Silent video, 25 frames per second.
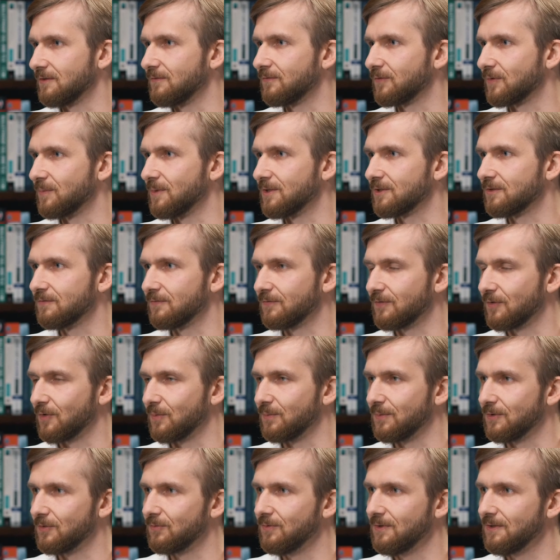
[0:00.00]
information flow
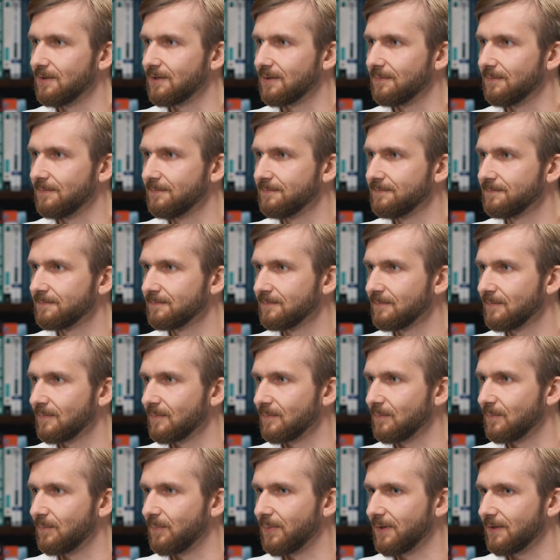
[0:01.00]
between them.
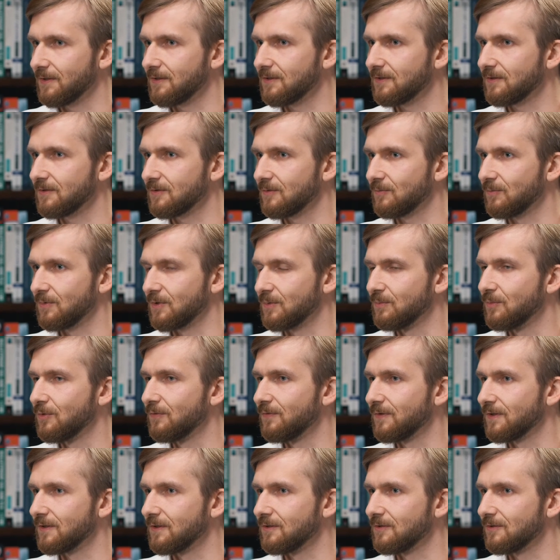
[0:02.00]
But we're
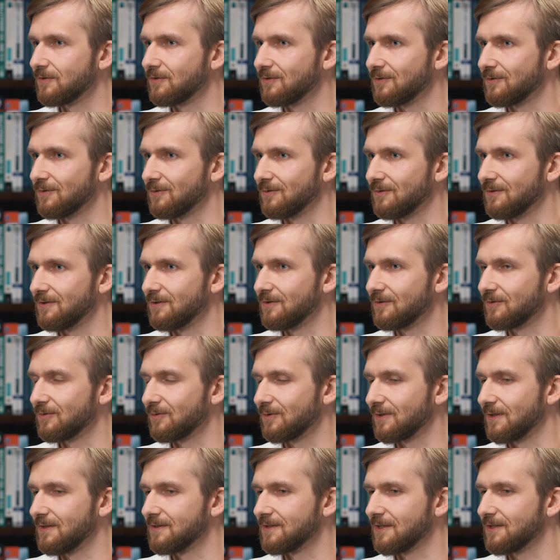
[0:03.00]
moving into
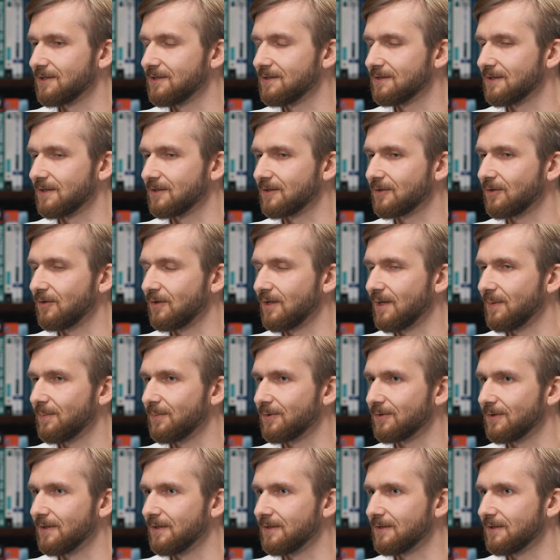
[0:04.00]
organizations that
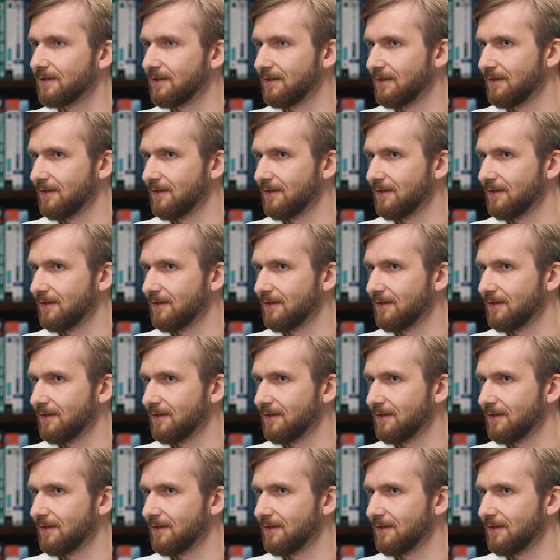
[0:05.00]
collaborate